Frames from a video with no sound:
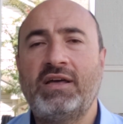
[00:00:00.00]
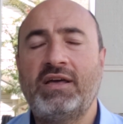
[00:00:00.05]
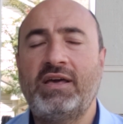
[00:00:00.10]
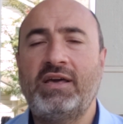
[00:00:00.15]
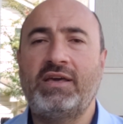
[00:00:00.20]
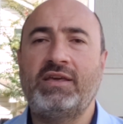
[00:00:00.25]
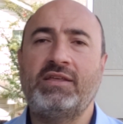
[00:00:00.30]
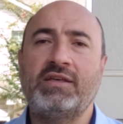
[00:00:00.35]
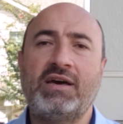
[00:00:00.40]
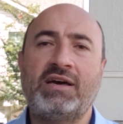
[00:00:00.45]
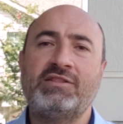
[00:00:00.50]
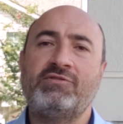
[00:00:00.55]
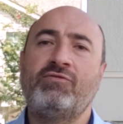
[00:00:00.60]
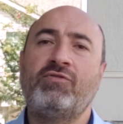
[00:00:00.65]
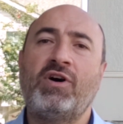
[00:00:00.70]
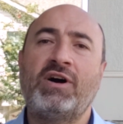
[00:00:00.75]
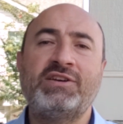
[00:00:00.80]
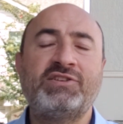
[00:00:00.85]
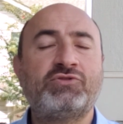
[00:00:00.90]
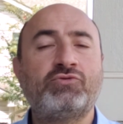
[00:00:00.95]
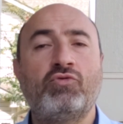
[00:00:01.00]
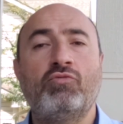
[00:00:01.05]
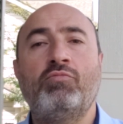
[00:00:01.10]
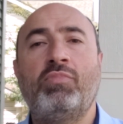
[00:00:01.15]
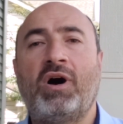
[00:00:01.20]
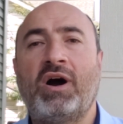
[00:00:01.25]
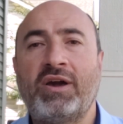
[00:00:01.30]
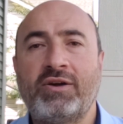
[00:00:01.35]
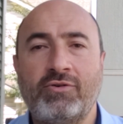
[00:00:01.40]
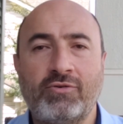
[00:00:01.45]
a advice to
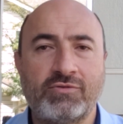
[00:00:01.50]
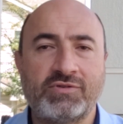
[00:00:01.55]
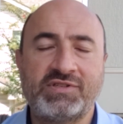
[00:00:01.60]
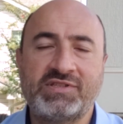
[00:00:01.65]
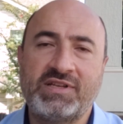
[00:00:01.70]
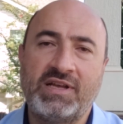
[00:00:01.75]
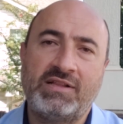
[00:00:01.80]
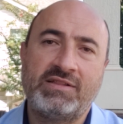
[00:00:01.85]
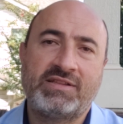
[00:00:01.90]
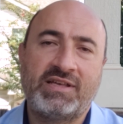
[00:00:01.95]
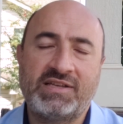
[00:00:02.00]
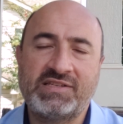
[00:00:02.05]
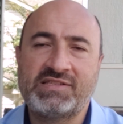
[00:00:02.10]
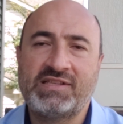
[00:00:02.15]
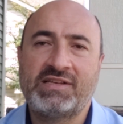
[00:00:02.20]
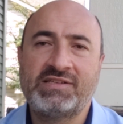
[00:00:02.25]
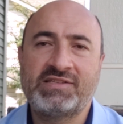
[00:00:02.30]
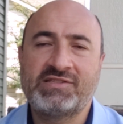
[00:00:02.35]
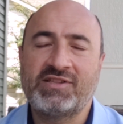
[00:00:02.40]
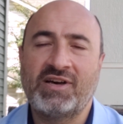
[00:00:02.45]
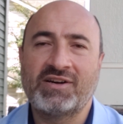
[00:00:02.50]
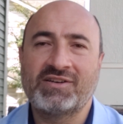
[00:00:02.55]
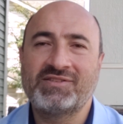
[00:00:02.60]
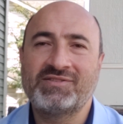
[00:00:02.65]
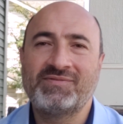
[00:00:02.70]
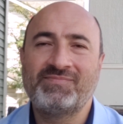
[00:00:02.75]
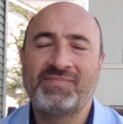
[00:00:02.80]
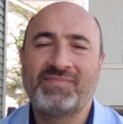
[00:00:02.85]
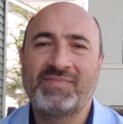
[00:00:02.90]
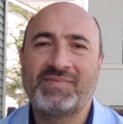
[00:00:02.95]
buy or sell Tesla
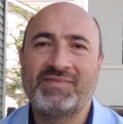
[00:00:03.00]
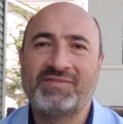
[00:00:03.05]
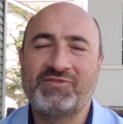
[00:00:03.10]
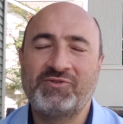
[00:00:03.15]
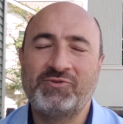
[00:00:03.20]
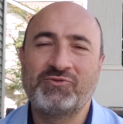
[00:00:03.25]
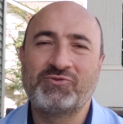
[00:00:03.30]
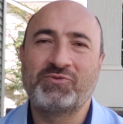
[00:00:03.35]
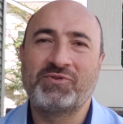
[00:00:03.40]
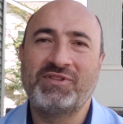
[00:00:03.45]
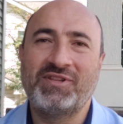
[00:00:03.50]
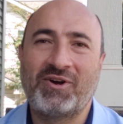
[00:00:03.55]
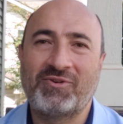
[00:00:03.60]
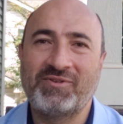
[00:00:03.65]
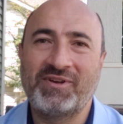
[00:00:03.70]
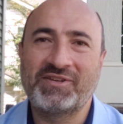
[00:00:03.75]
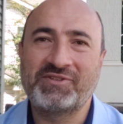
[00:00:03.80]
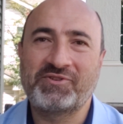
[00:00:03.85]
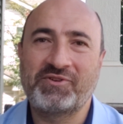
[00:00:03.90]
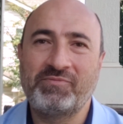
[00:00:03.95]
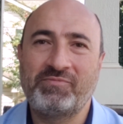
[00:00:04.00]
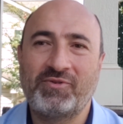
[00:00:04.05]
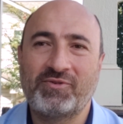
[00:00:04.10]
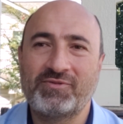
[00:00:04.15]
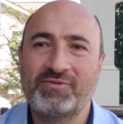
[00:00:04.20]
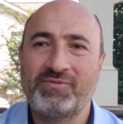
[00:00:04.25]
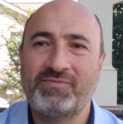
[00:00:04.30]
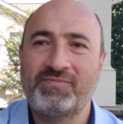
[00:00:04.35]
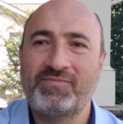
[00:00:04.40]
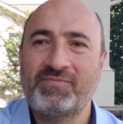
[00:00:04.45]
stocks. See you soon in our next
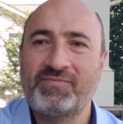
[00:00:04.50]
report.